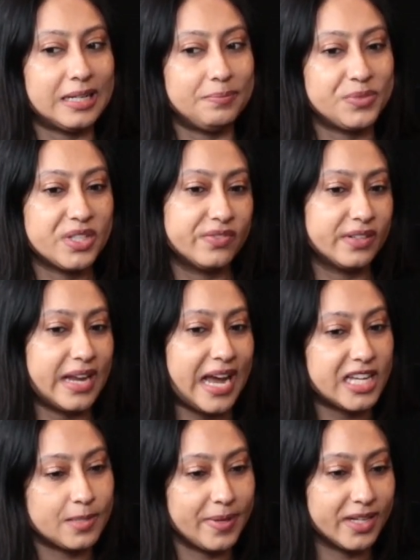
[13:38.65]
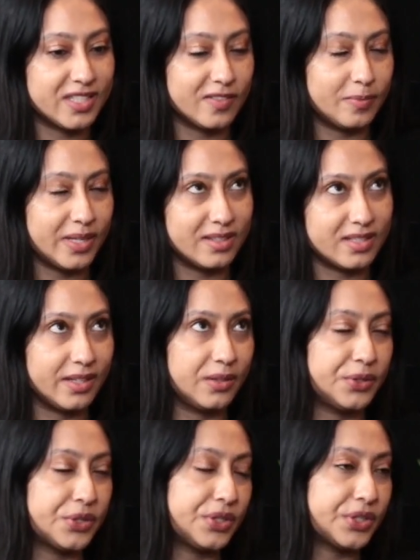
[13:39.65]
different aspects of being single
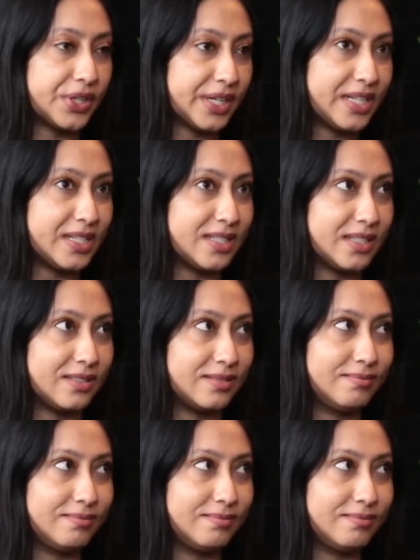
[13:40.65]
in your 30s is,